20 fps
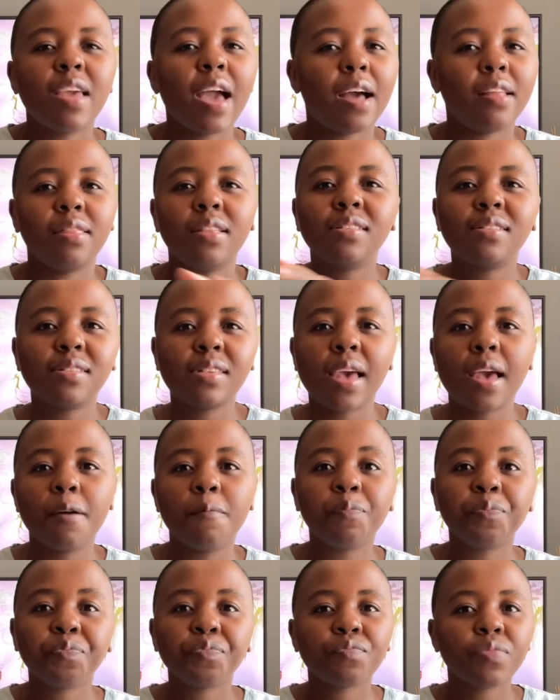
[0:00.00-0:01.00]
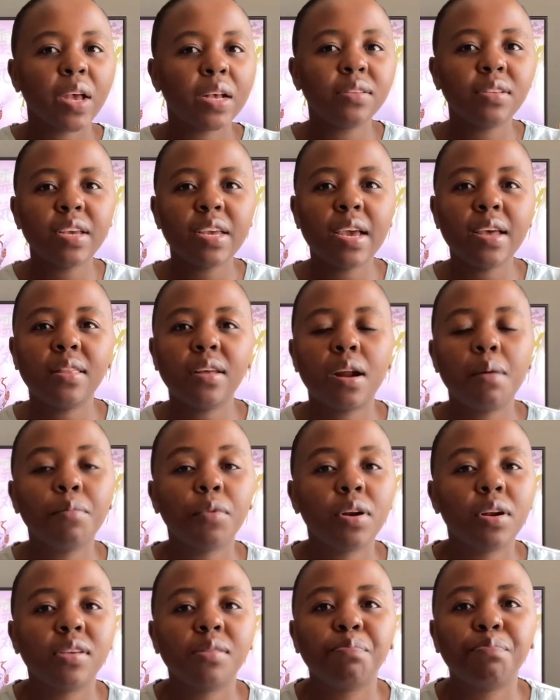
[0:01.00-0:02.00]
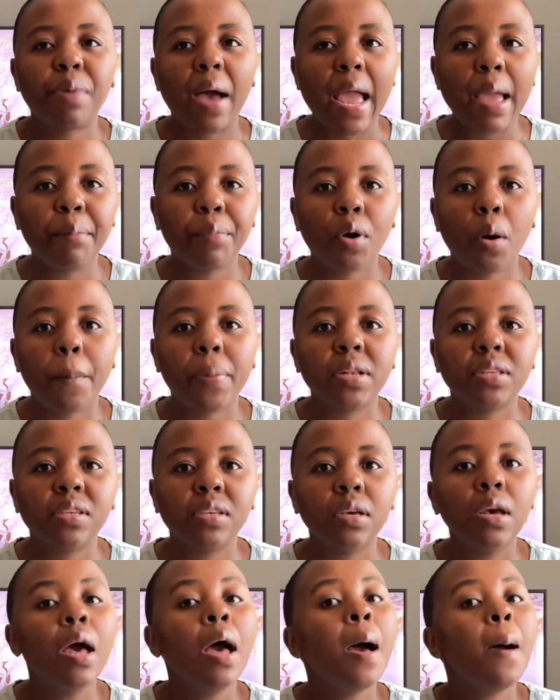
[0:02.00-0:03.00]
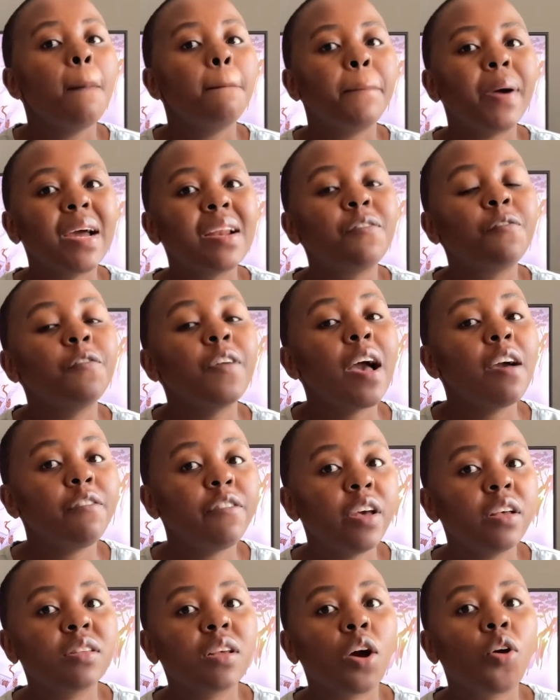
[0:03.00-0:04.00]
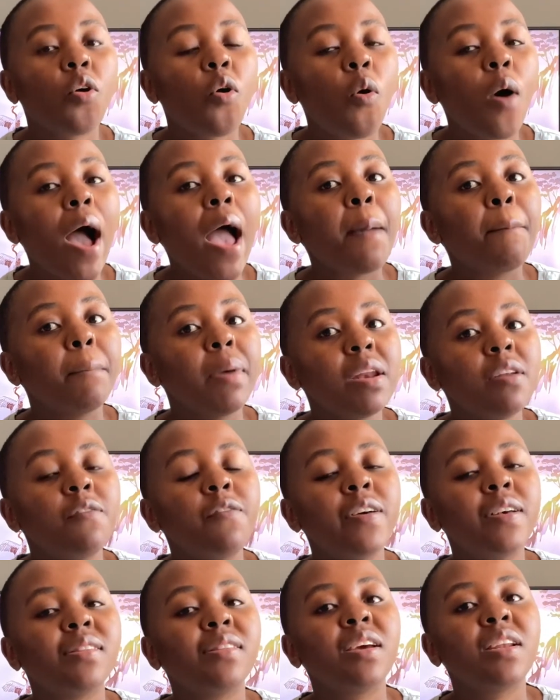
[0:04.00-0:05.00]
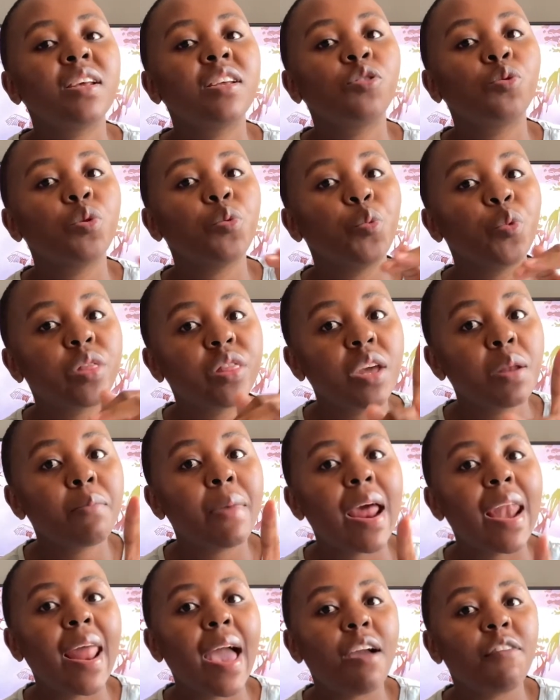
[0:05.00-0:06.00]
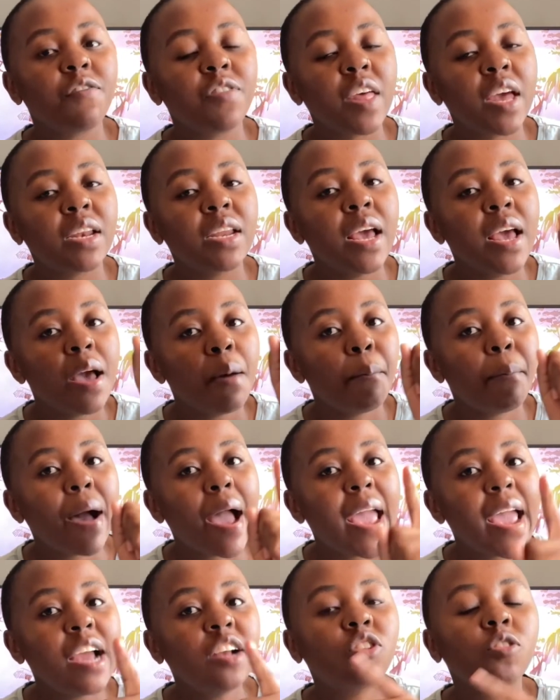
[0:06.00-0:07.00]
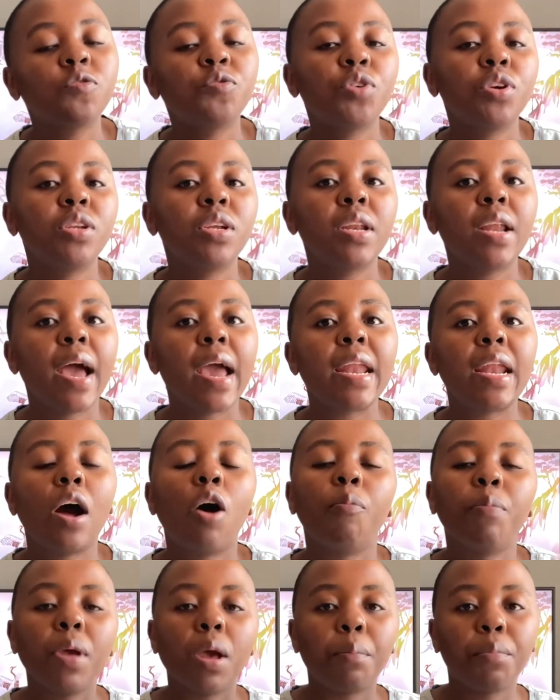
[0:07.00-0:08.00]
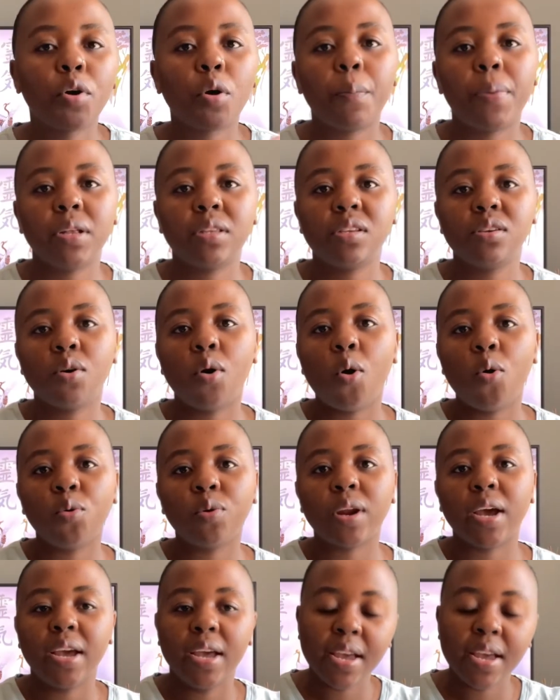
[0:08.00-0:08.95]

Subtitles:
this year is the year that I'm gonna buy a property. But 5 years ago, I manifested it within my life that by age of 29, I'll be a property owner.